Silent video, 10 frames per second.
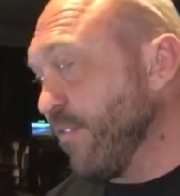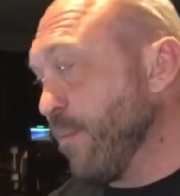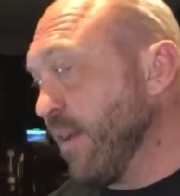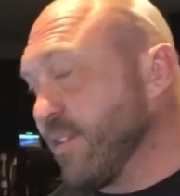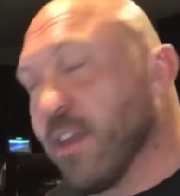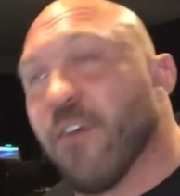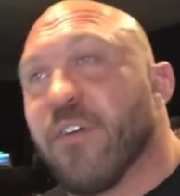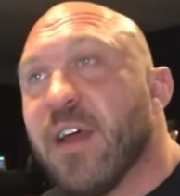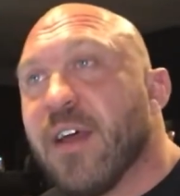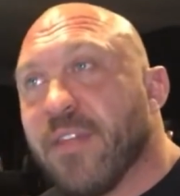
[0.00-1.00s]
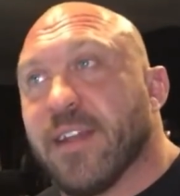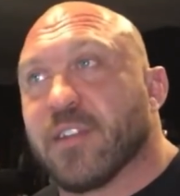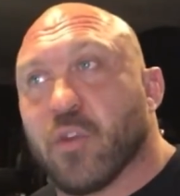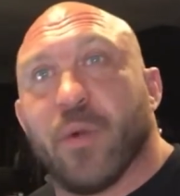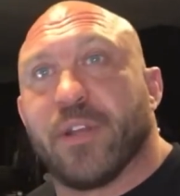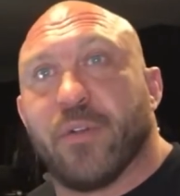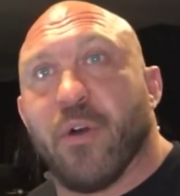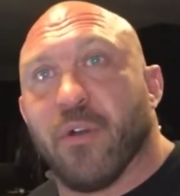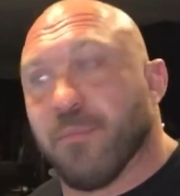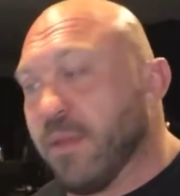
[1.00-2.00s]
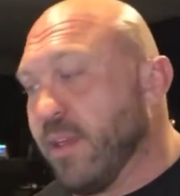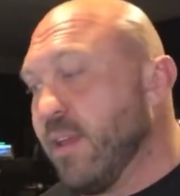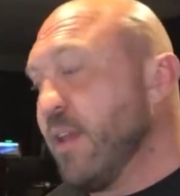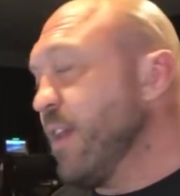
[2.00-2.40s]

for myself that is going to harm me.